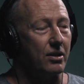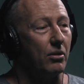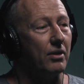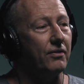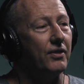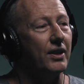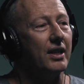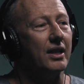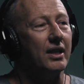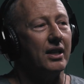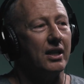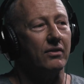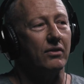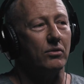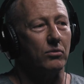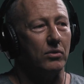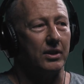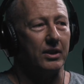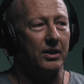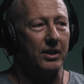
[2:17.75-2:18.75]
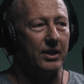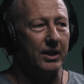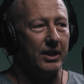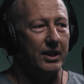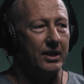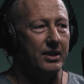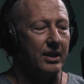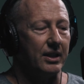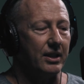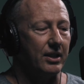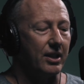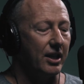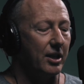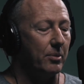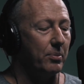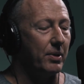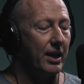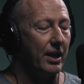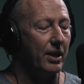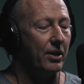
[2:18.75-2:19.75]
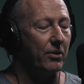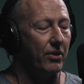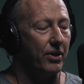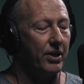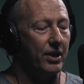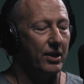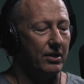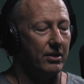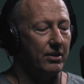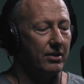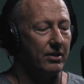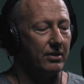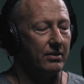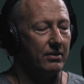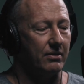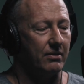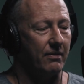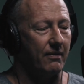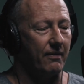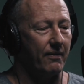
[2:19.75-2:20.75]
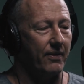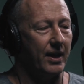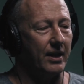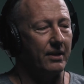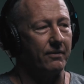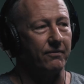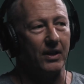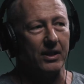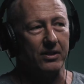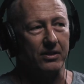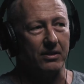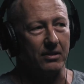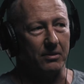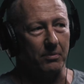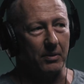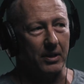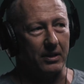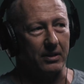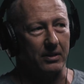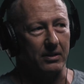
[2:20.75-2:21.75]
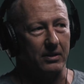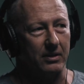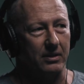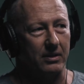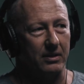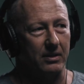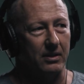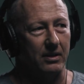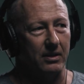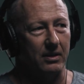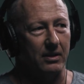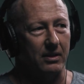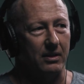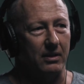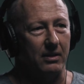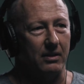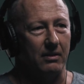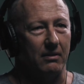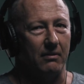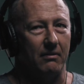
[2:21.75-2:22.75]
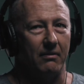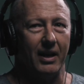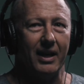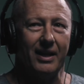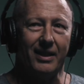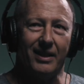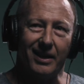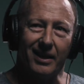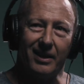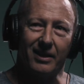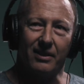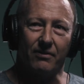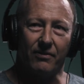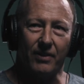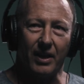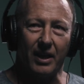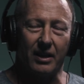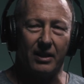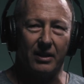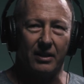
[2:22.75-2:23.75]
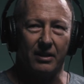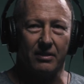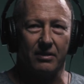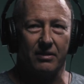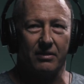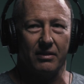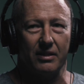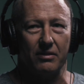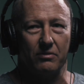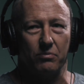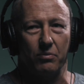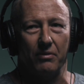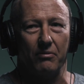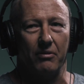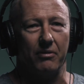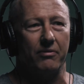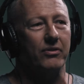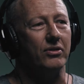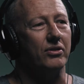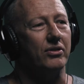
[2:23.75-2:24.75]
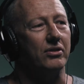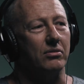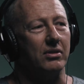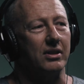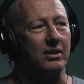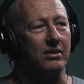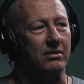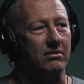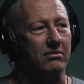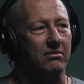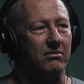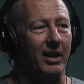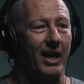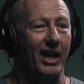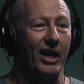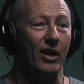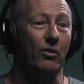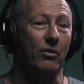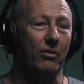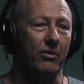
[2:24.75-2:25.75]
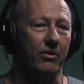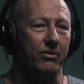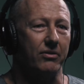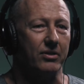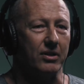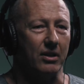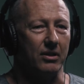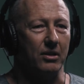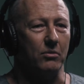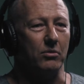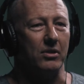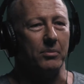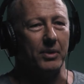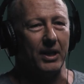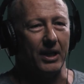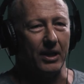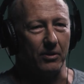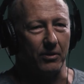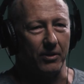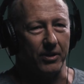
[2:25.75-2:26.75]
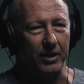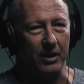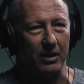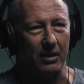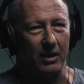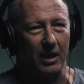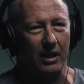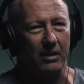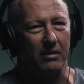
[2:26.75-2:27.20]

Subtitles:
So, if you can give it what it needs and keep it healthier, then it functions better. And the end of that is we refer to as health. So you want to be healthy.